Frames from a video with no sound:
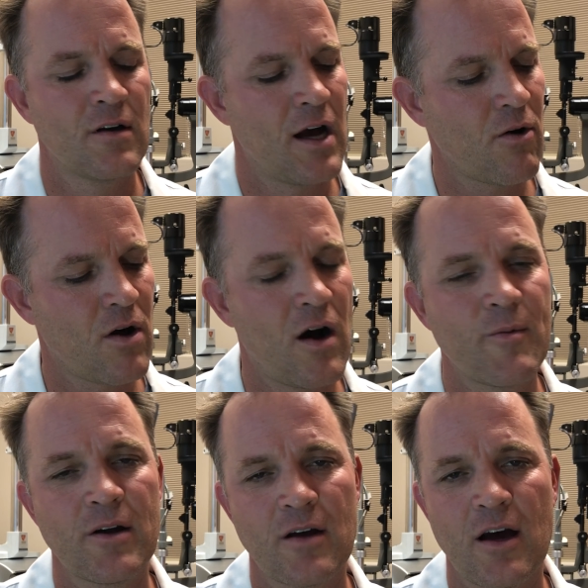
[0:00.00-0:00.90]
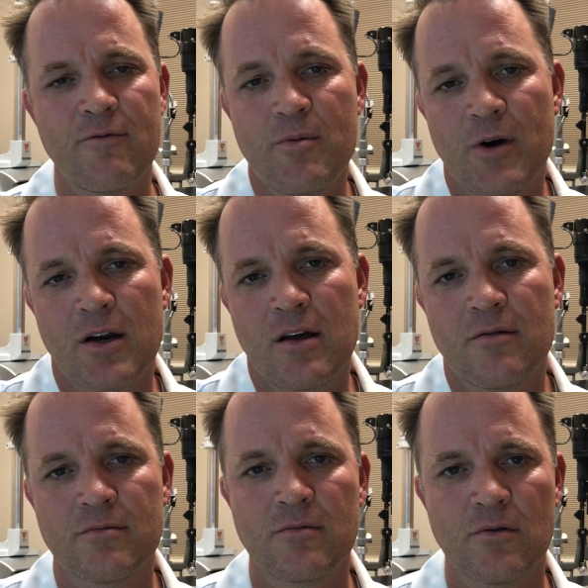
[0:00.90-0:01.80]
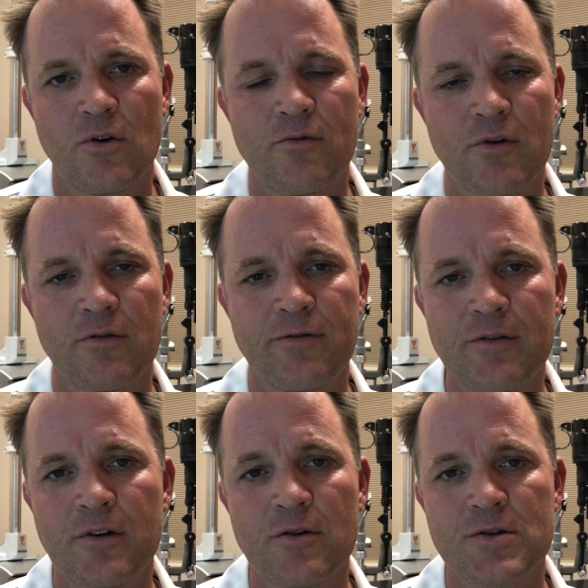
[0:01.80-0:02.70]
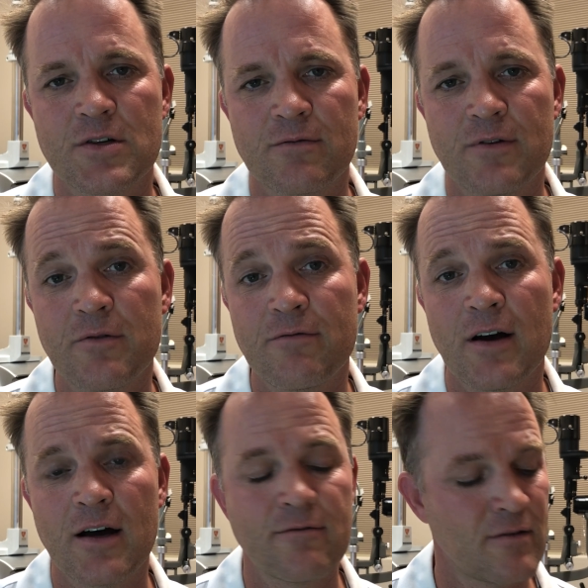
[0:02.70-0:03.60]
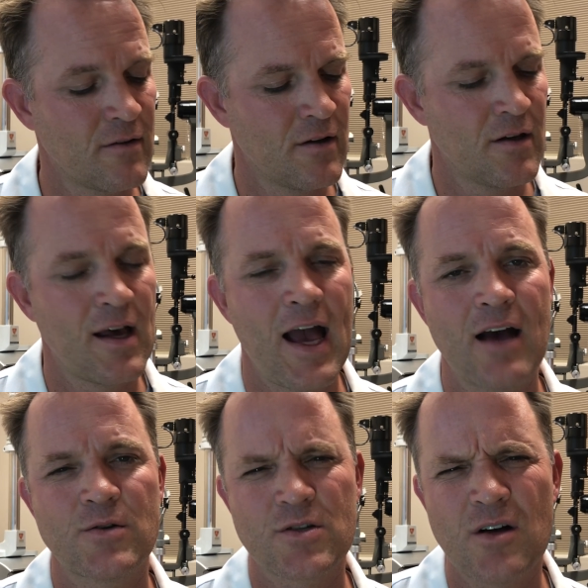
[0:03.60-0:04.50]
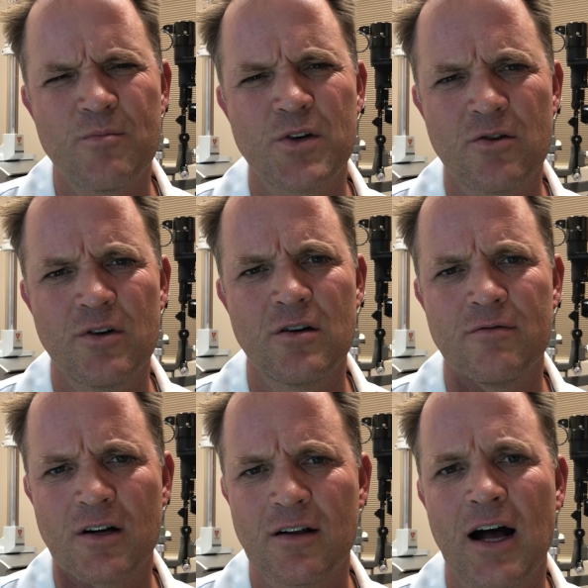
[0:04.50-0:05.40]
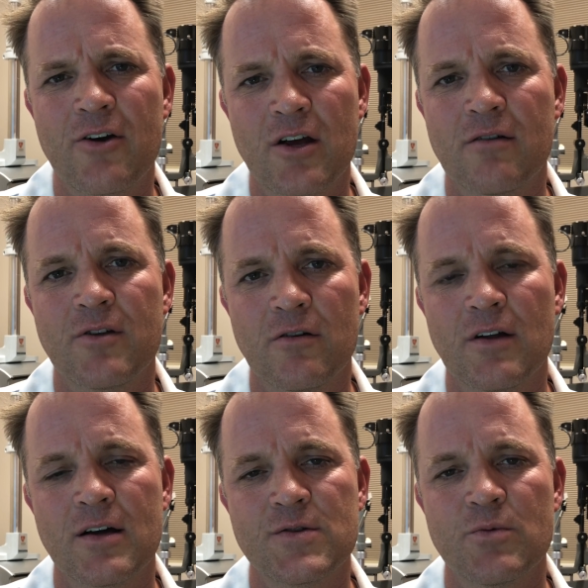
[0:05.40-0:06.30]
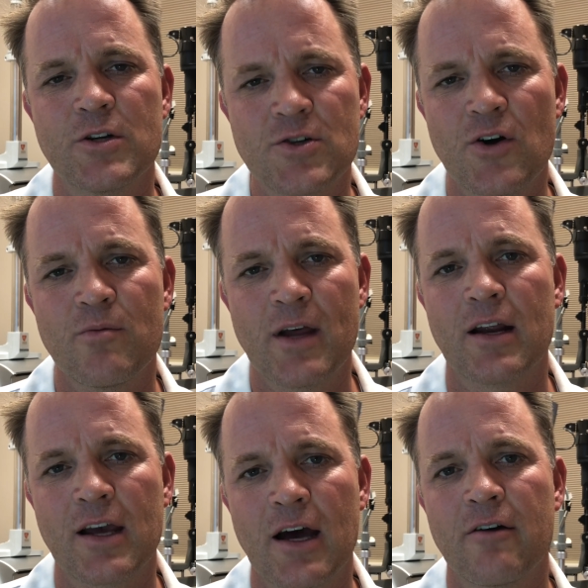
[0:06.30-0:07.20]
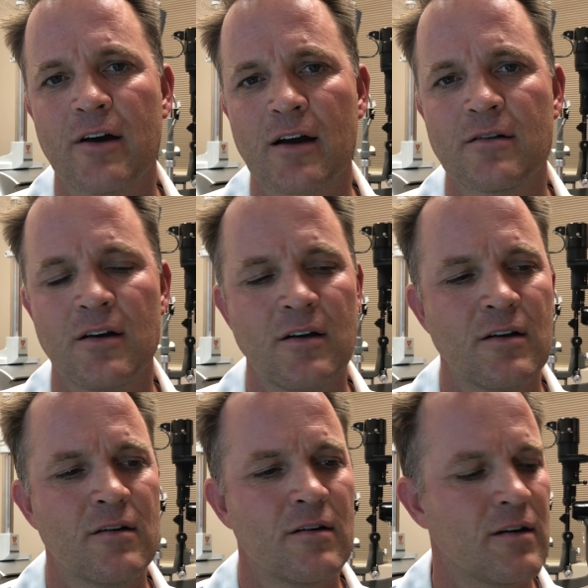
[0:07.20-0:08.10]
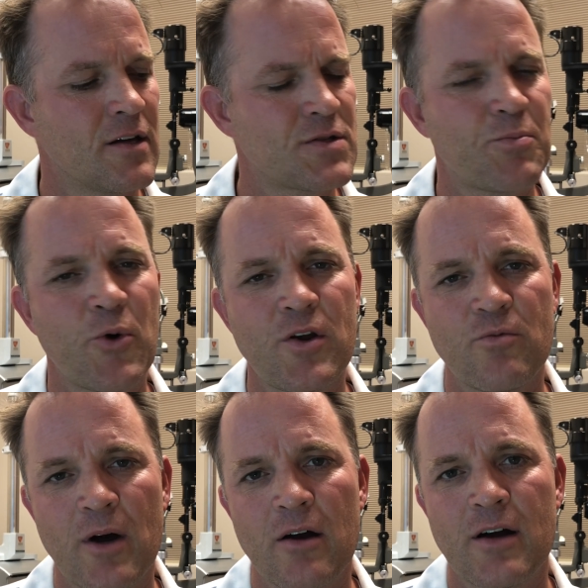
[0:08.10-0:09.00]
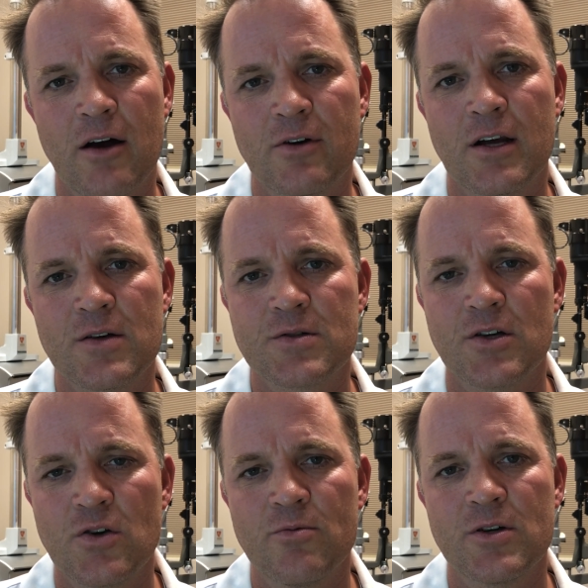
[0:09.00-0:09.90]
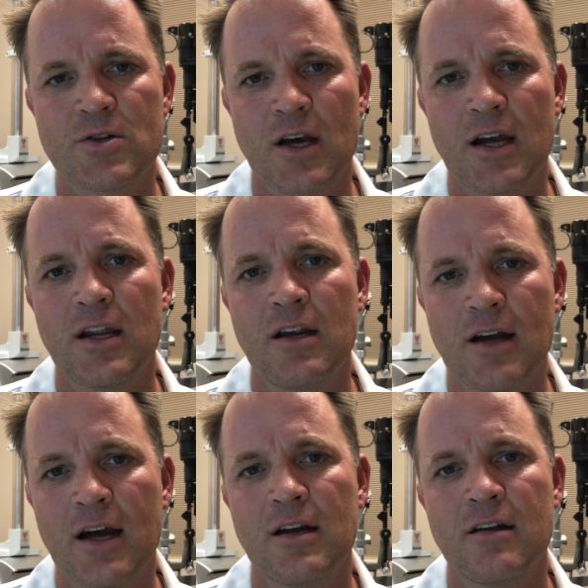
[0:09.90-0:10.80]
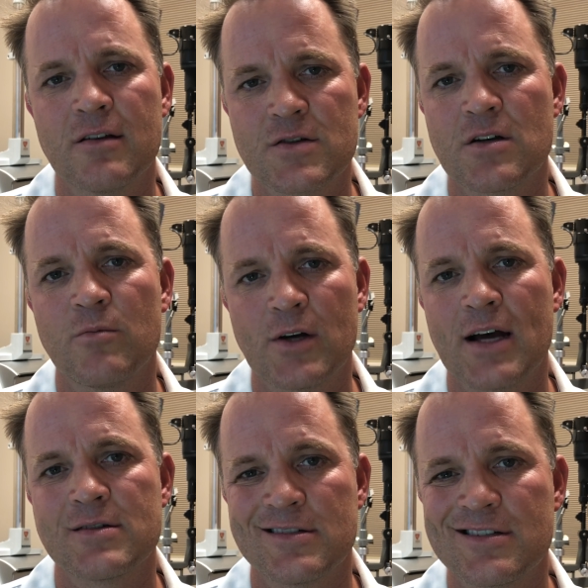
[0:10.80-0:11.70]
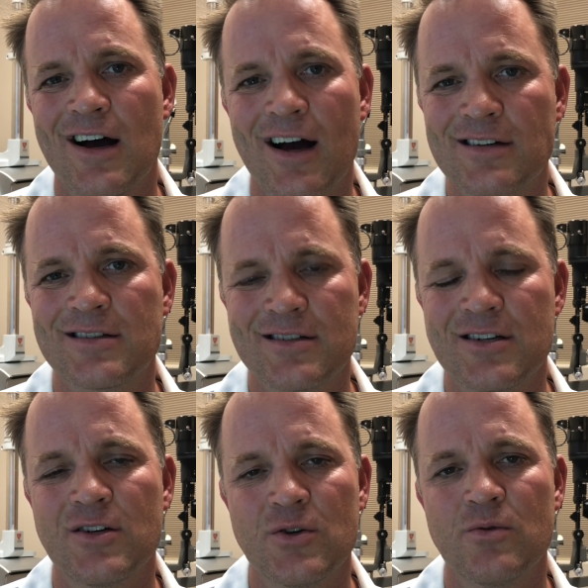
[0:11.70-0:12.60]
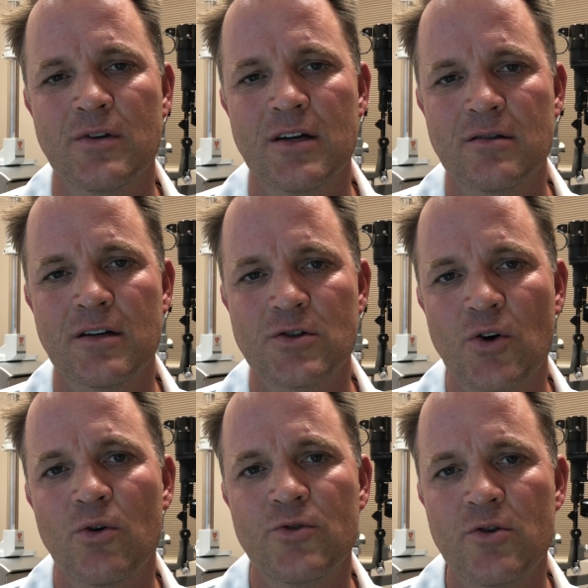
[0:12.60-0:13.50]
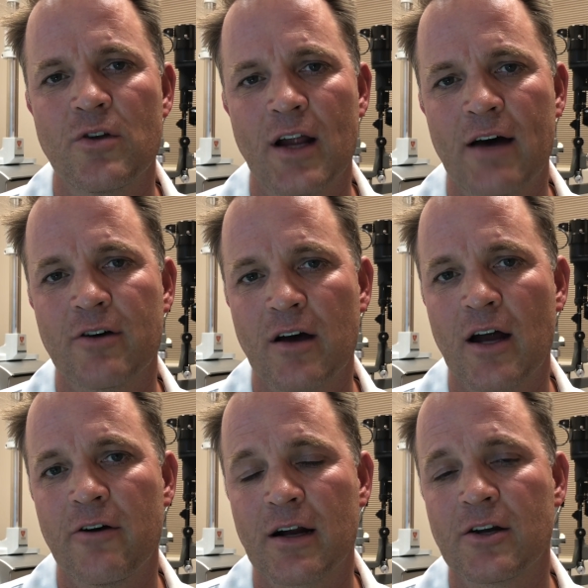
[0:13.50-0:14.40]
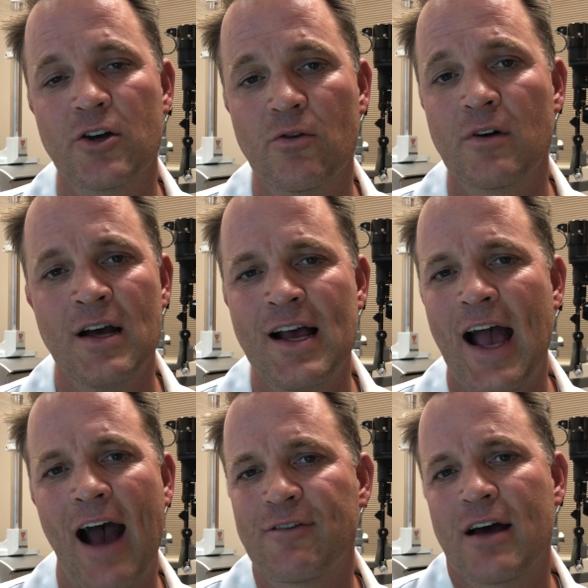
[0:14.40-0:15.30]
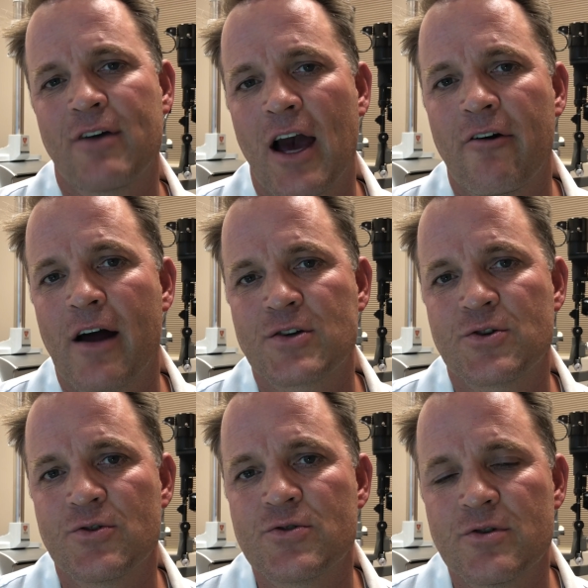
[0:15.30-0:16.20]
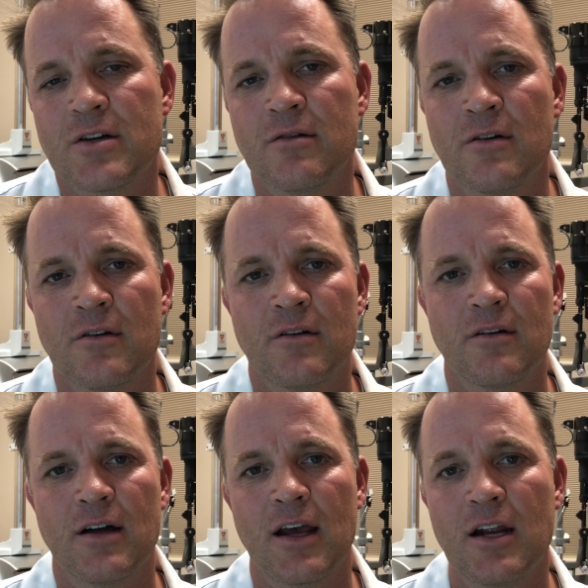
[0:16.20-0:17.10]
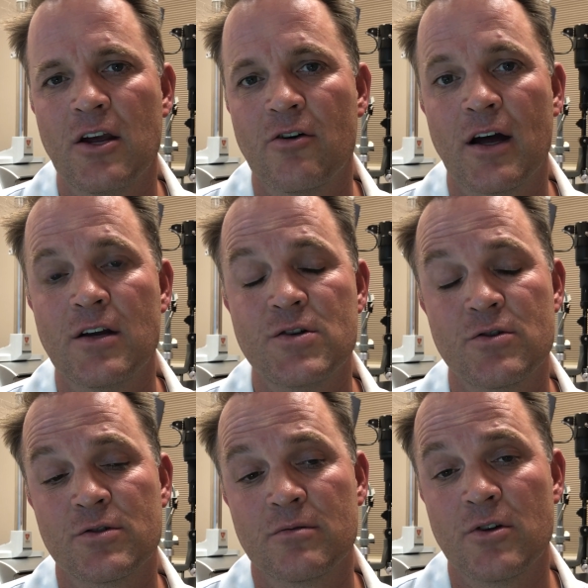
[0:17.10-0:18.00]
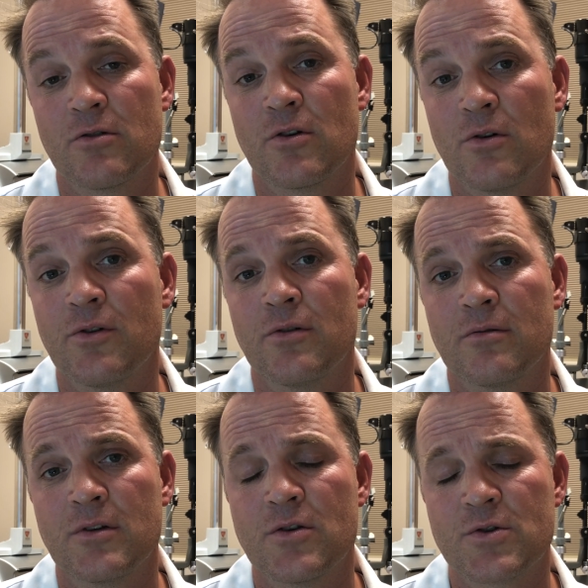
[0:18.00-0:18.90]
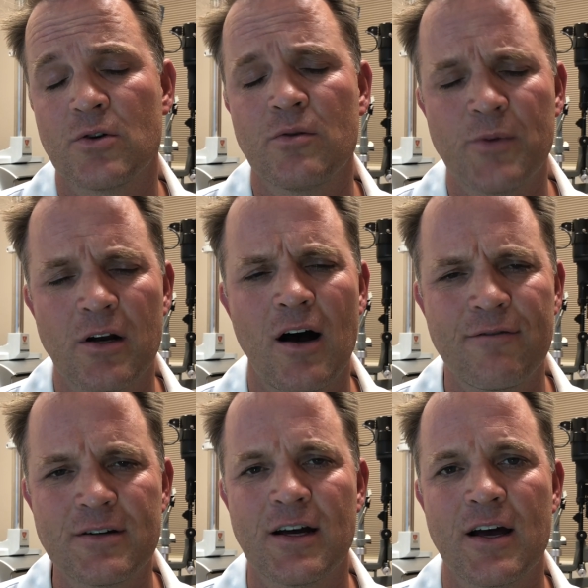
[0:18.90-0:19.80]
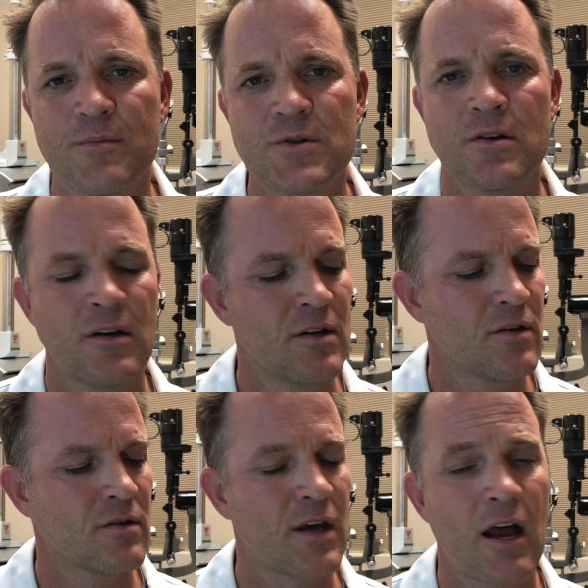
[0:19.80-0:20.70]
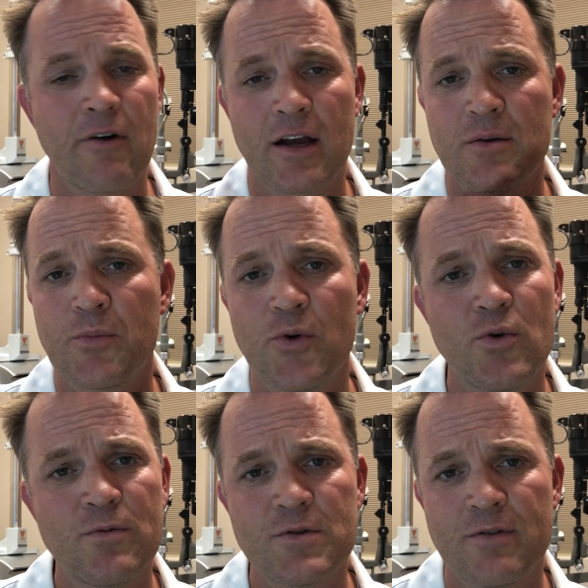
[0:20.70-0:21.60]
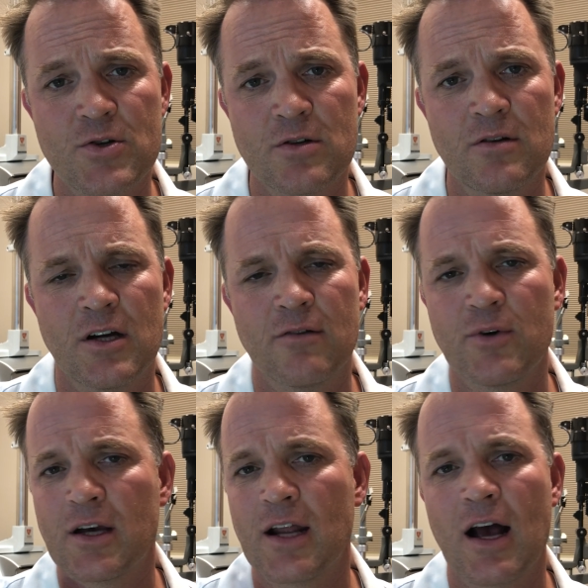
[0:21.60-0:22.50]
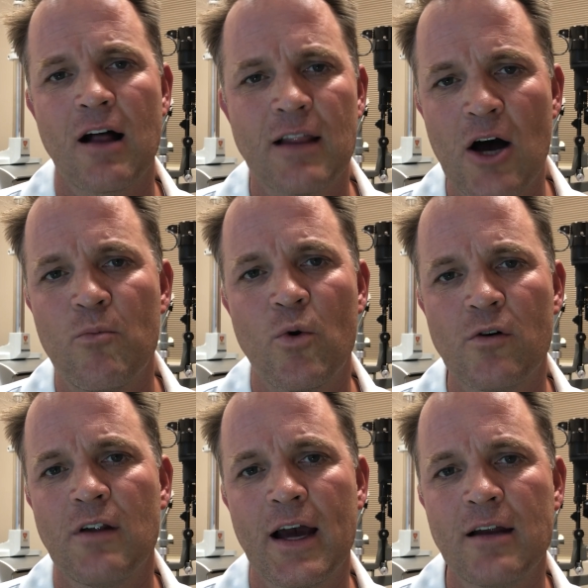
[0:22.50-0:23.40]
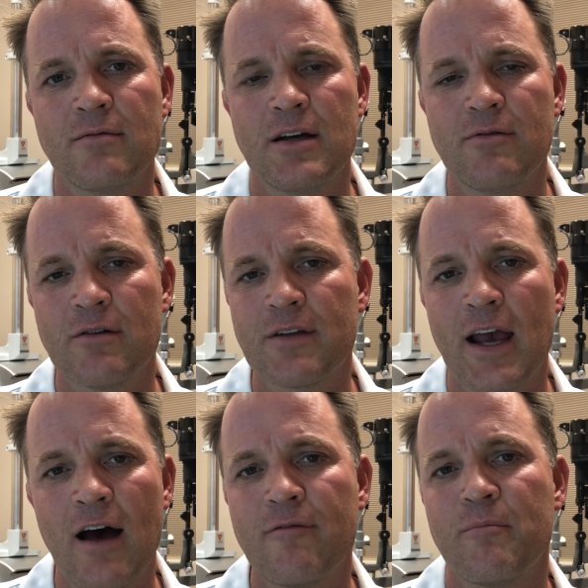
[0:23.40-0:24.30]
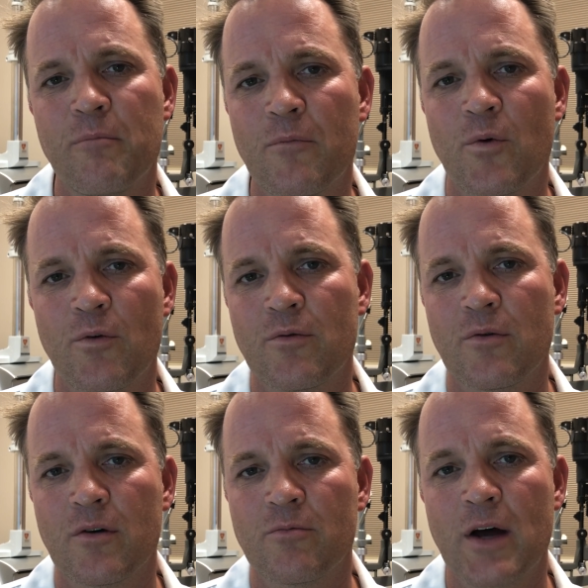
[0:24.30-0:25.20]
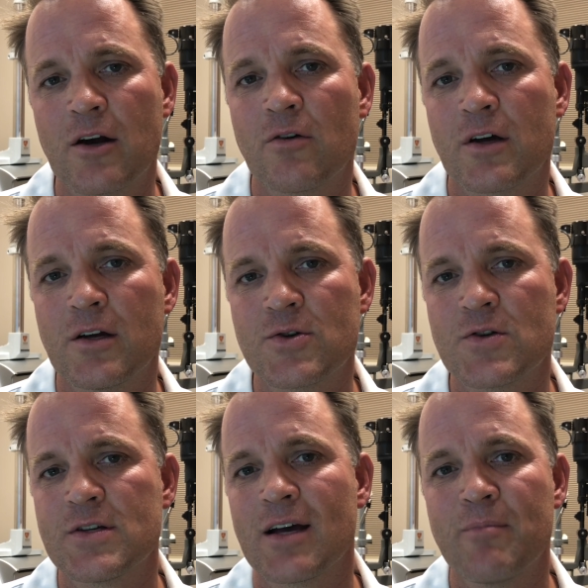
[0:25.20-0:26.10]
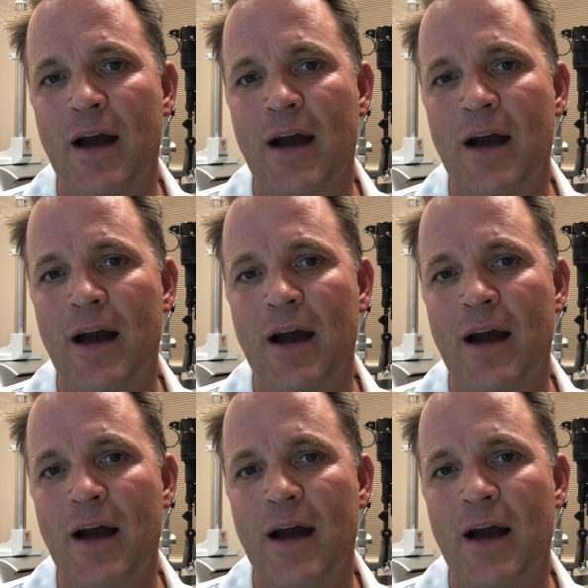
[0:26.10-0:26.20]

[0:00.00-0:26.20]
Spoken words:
How common? Everybody over 50 or 55 has some degree of a clouding of their lens, and we term that a cataract. It's pretty rare nowadays that you reach 80, 90 that someone hasn't talked to you and told you that have a cataract. Now, you don't have to have cataract surgery at 80 or 90 years old, but oftentimes cataract improves vision, and if we can allow more light, even if they have retinal conditions like